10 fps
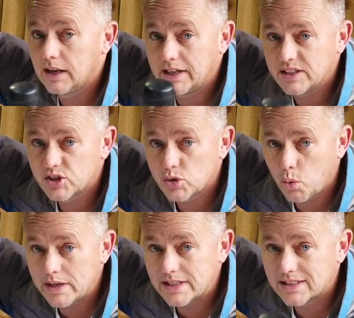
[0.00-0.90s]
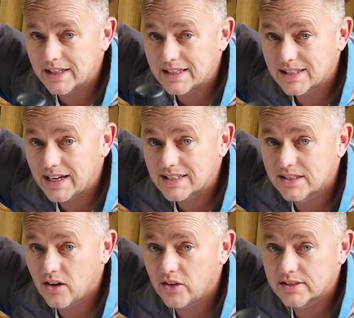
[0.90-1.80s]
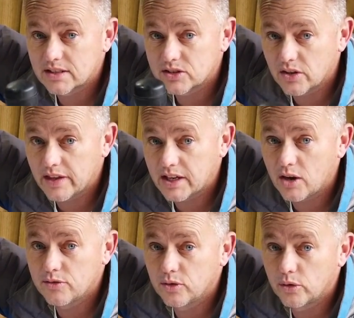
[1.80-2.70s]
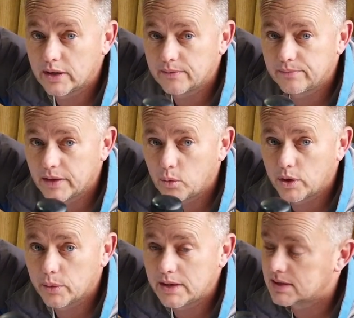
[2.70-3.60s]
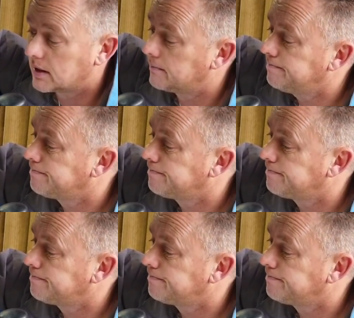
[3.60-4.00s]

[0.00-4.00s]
And it's sweet, it tastes nice, so they go for it. They'll want to eat it.